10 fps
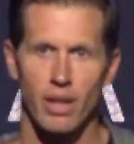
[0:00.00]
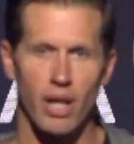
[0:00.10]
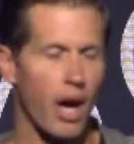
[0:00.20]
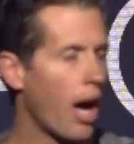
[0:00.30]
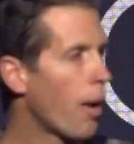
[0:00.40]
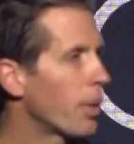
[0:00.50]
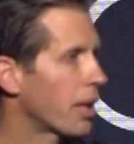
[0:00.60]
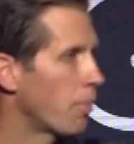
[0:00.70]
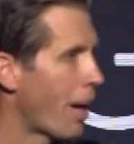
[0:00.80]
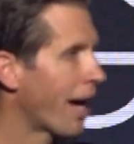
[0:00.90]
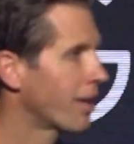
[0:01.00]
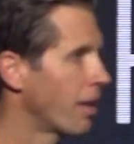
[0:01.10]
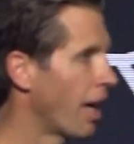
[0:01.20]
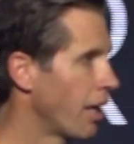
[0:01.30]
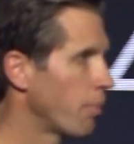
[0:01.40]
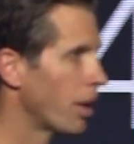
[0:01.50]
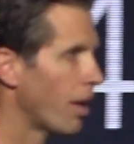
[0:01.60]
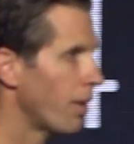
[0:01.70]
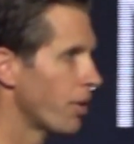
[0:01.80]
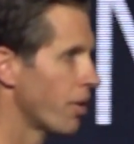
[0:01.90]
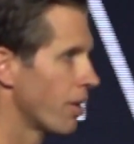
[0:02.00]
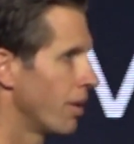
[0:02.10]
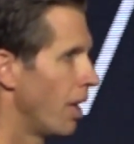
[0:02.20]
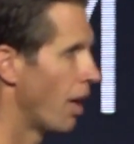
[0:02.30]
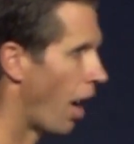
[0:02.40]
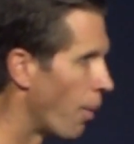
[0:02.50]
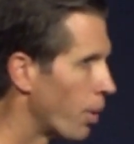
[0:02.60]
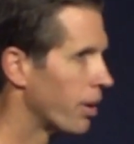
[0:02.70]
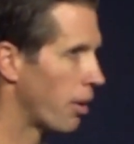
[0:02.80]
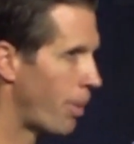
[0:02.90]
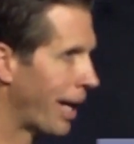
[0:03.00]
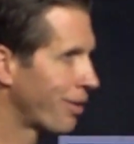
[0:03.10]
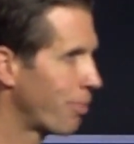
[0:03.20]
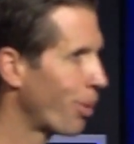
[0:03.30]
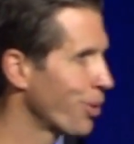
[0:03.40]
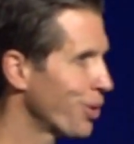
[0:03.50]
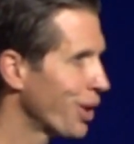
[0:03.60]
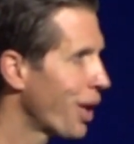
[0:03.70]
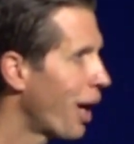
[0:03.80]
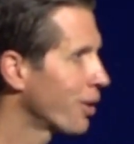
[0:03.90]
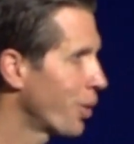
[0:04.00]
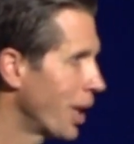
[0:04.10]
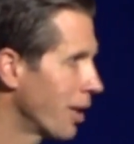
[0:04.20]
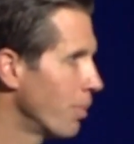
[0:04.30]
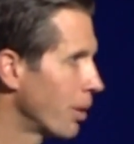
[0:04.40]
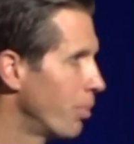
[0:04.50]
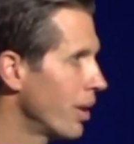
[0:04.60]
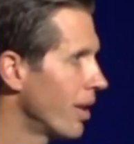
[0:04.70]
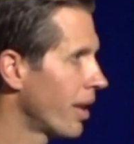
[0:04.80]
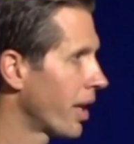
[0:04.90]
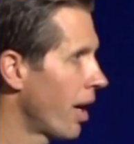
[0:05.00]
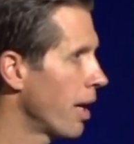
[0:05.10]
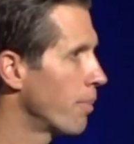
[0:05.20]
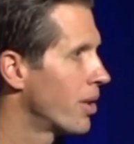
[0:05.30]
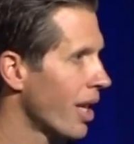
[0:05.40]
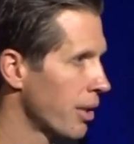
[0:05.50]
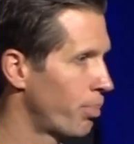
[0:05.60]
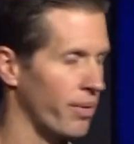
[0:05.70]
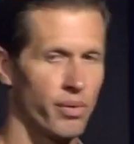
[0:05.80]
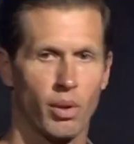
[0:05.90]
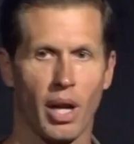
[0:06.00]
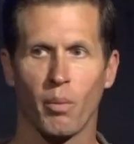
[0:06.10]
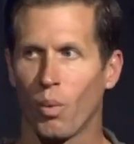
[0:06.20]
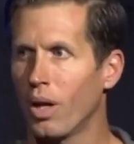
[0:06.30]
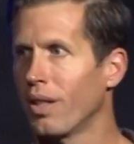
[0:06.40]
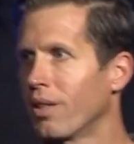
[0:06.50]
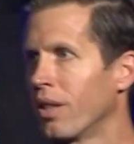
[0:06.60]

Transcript: And I want to get back to that. Anybody else? I want to get back to the person that God created me to be. Like, I am desperate for it. I want it.